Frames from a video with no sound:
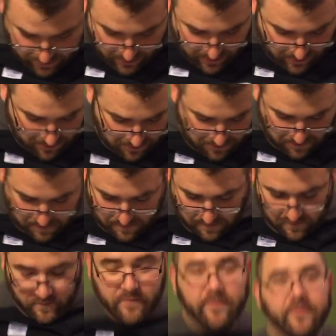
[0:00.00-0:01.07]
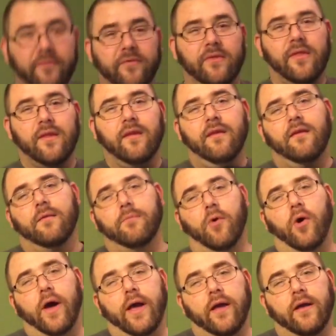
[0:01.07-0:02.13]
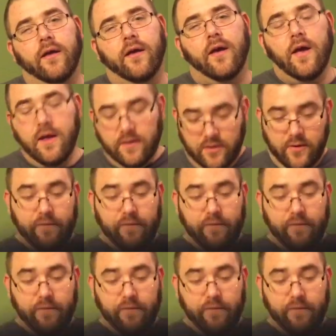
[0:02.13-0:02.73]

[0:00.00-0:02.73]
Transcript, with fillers: That was like 20 years ago. Boy, do